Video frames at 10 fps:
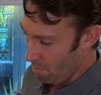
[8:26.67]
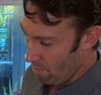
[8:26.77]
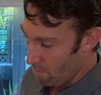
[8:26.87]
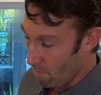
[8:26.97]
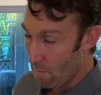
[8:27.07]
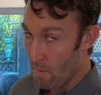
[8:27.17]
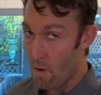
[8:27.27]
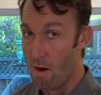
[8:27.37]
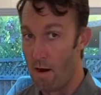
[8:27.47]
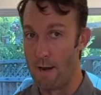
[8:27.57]

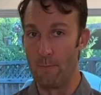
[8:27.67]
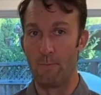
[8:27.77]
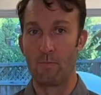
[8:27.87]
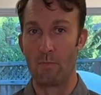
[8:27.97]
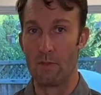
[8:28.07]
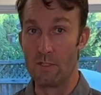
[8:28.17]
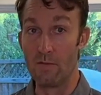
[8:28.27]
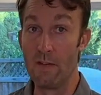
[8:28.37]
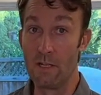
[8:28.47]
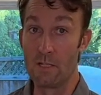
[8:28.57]
All right.
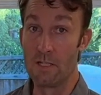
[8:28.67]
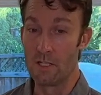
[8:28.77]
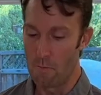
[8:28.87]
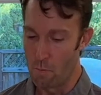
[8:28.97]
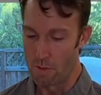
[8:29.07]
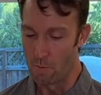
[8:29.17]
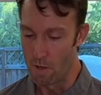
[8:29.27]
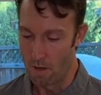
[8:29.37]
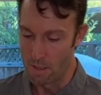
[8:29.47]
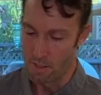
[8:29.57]
Let's finish this up with
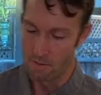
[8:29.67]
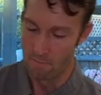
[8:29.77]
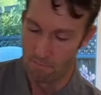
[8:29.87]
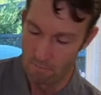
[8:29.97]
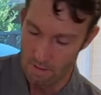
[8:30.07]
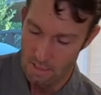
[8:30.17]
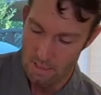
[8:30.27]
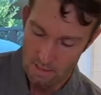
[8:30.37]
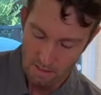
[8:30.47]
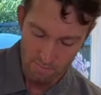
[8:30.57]
some garnish.
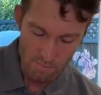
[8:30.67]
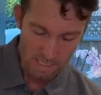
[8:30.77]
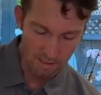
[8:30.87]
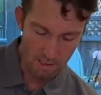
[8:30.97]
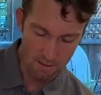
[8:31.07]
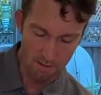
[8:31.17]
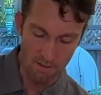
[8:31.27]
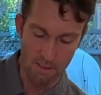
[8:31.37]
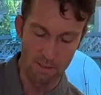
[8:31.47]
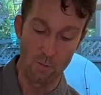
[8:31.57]
Give some nice
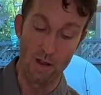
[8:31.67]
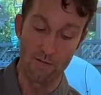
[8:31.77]
color to this.